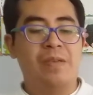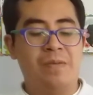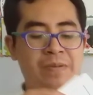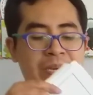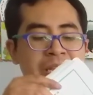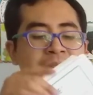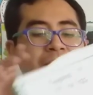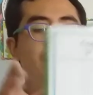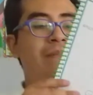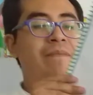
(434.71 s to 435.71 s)

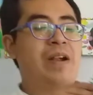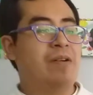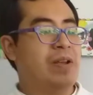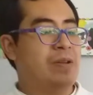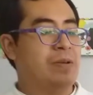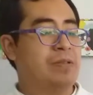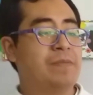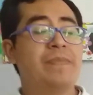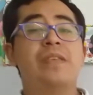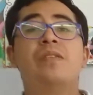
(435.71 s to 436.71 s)
Okay? Very good.
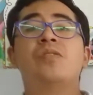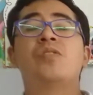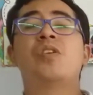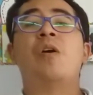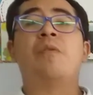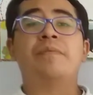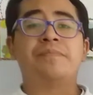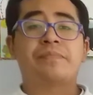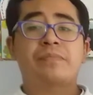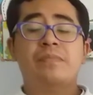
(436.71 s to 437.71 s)
So,